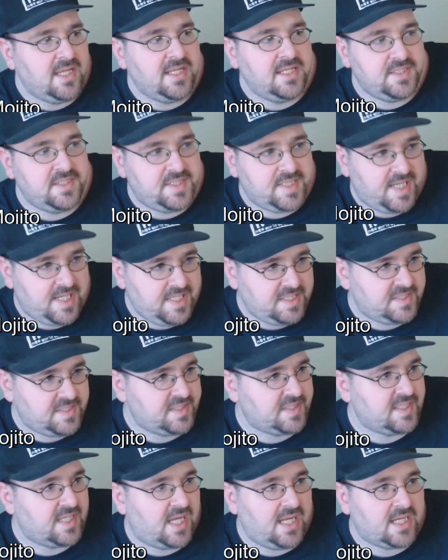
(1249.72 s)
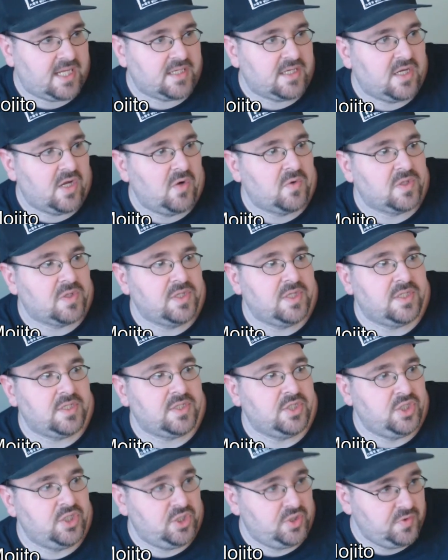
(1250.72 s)
It tastes like
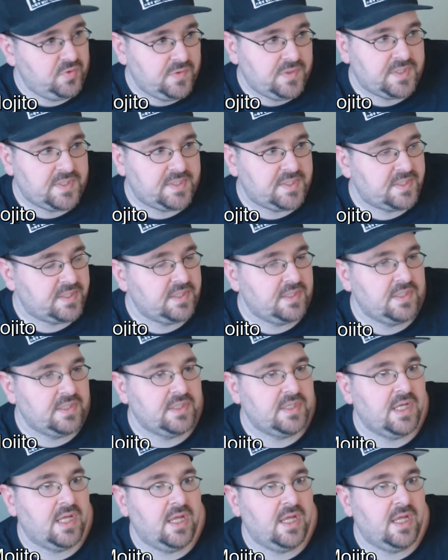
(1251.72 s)
coconut juice.